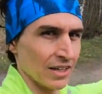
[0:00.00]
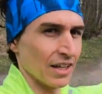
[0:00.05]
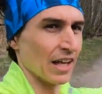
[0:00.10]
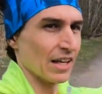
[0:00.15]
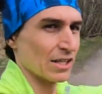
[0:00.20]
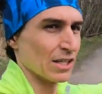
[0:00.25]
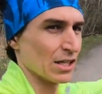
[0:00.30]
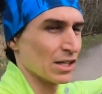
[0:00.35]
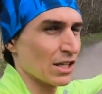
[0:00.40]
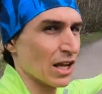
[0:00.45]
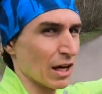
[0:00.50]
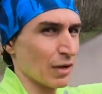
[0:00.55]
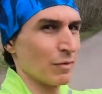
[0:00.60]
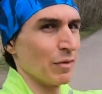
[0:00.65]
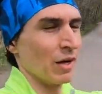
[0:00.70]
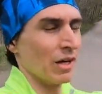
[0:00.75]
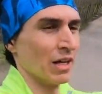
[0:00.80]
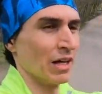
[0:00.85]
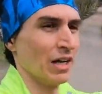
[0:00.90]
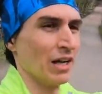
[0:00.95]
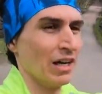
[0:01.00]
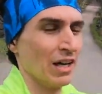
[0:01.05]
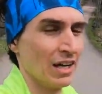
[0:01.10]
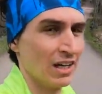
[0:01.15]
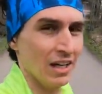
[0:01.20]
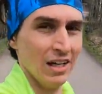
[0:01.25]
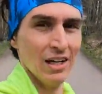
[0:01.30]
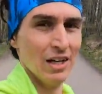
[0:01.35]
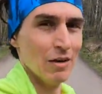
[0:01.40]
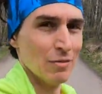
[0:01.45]
There's the segment,
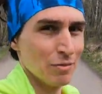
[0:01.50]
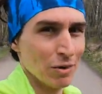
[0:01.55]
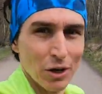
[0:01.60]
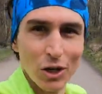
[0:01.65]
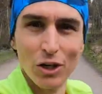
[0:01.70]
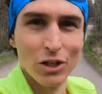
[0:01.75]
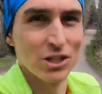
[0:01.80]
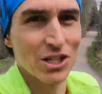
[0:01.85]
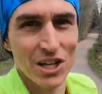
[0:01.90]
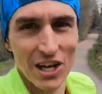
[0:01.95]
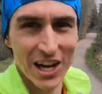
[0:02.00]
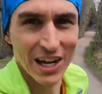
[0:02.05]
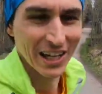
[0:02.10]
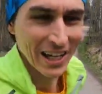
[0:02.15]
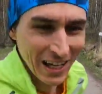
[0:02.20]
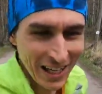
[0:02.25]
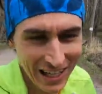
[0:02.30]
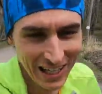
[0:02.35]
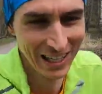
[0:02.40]
but not today.